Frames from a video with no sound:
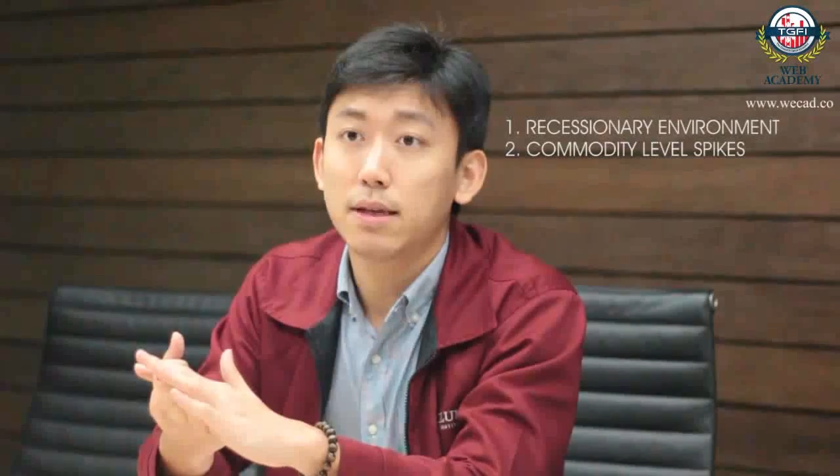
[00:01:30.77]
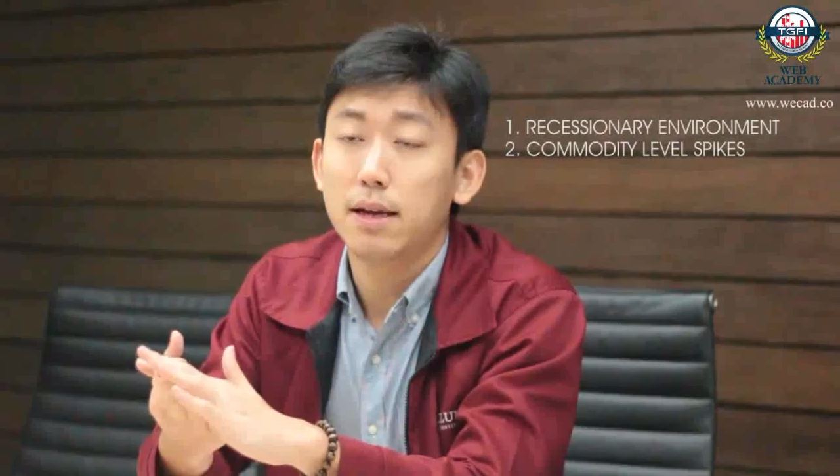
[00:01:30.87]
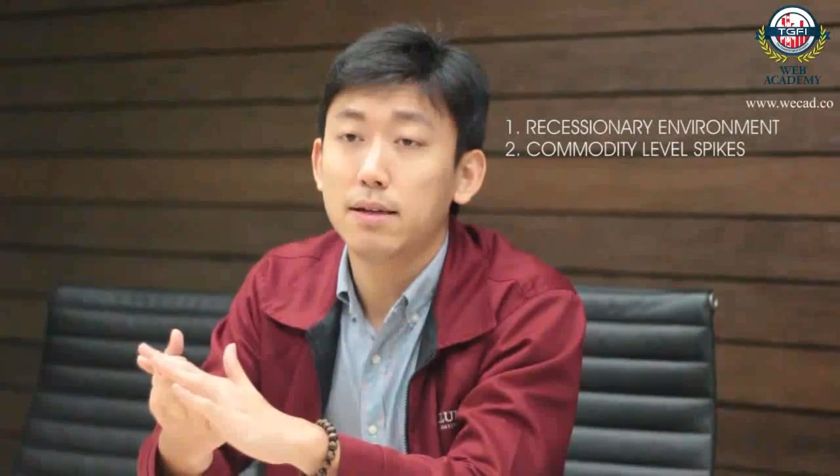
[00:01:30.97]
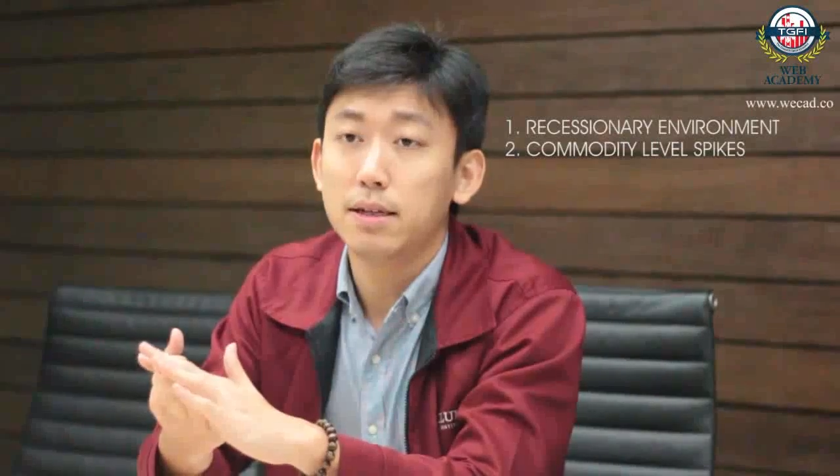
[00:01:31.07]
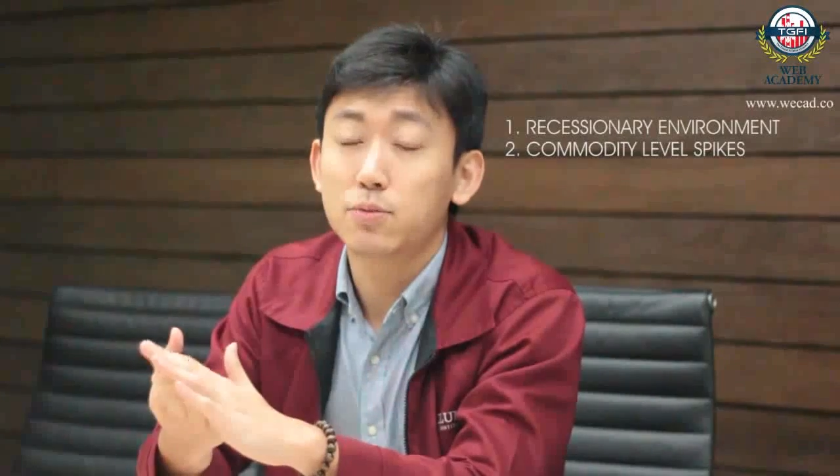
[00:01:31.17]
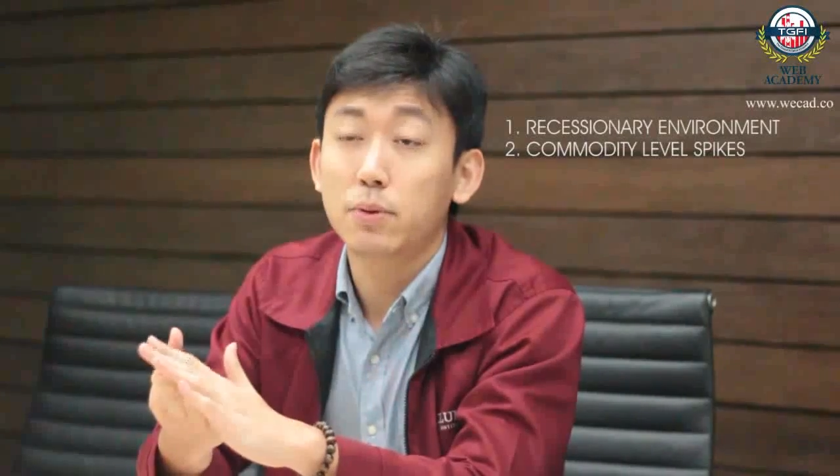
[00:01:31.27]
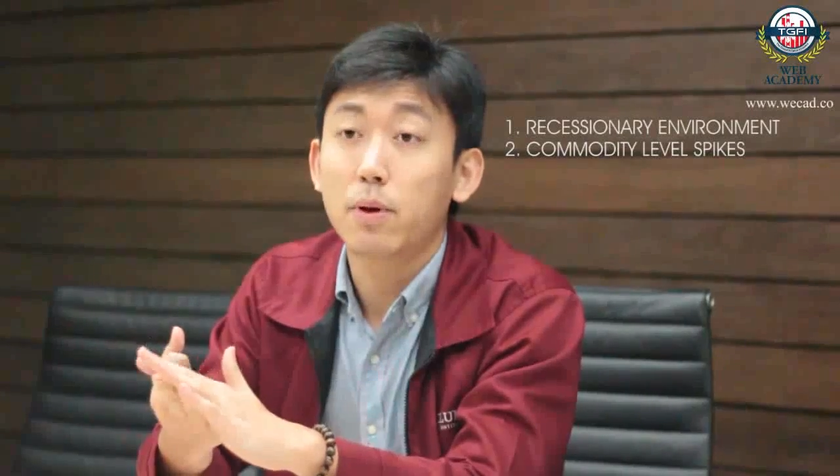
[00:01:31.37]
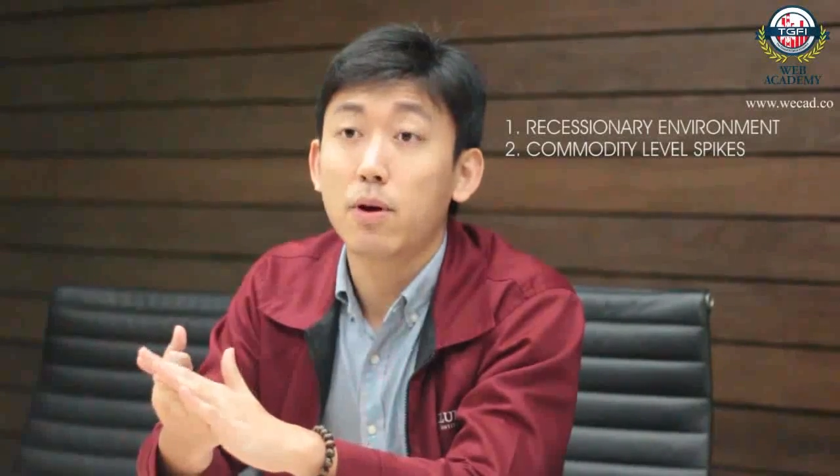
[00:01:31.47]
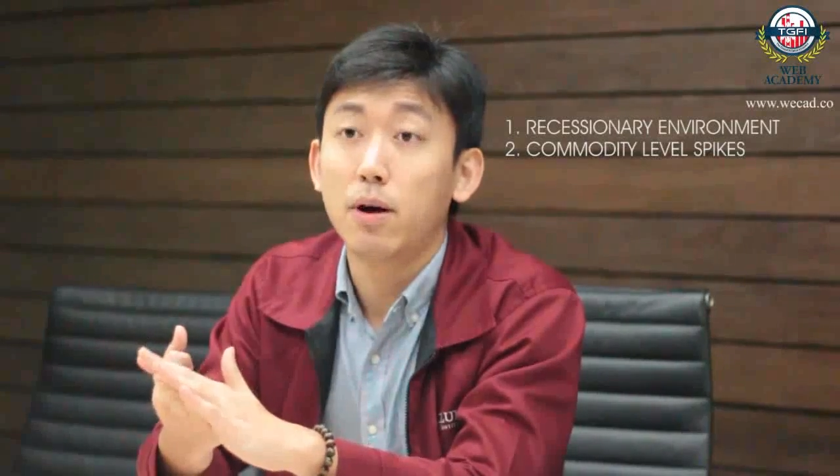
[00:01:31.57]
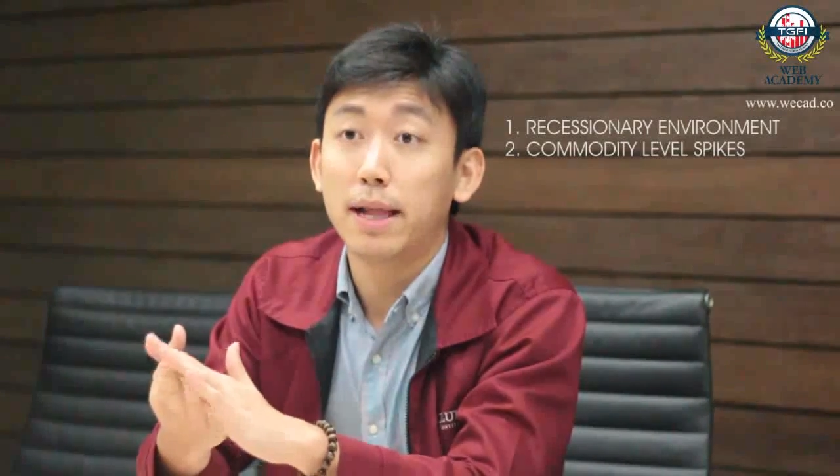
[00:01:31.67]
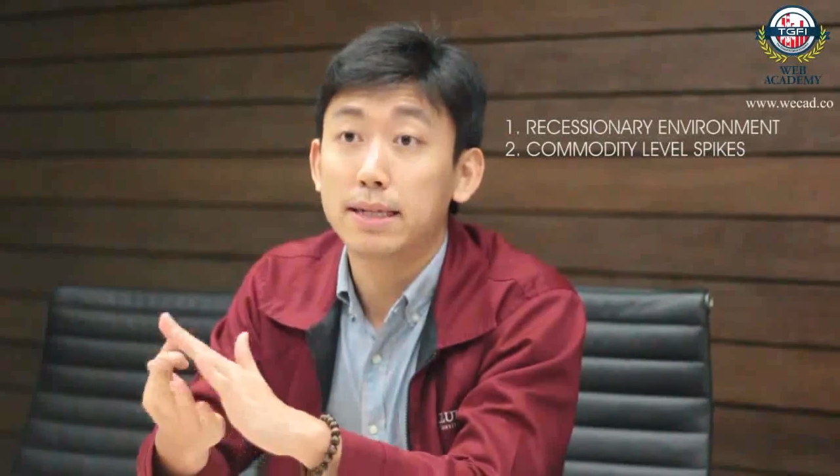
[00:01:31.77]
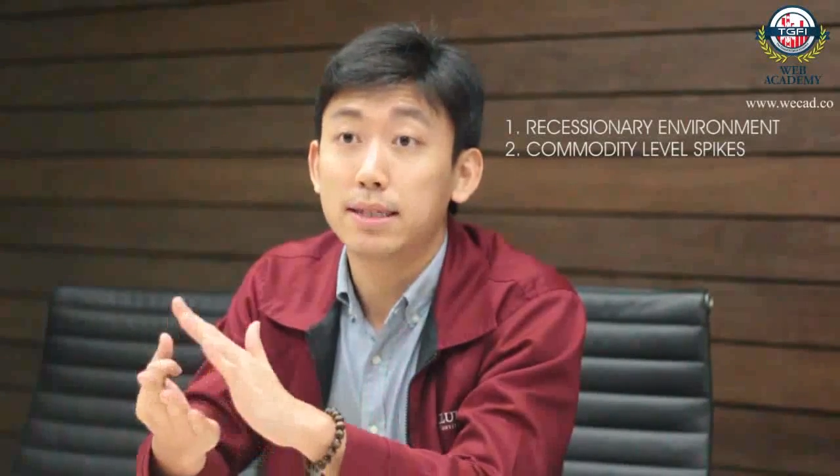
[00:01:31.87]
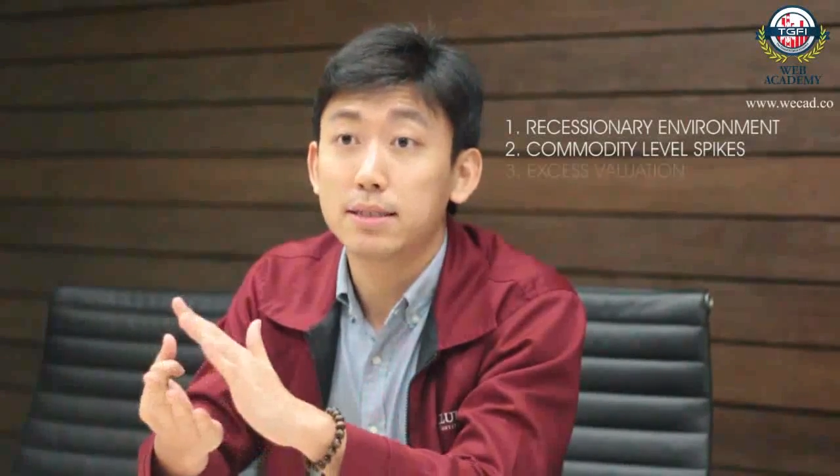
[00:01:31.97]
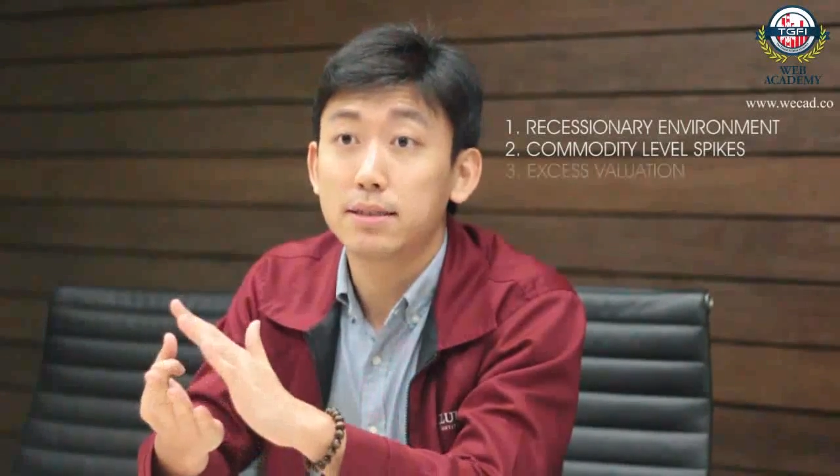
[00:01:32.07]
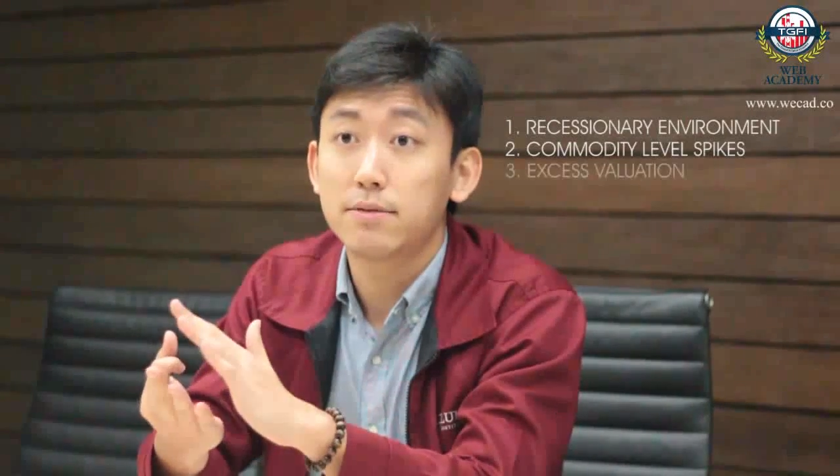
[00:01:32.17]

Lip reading: And it's what we call excess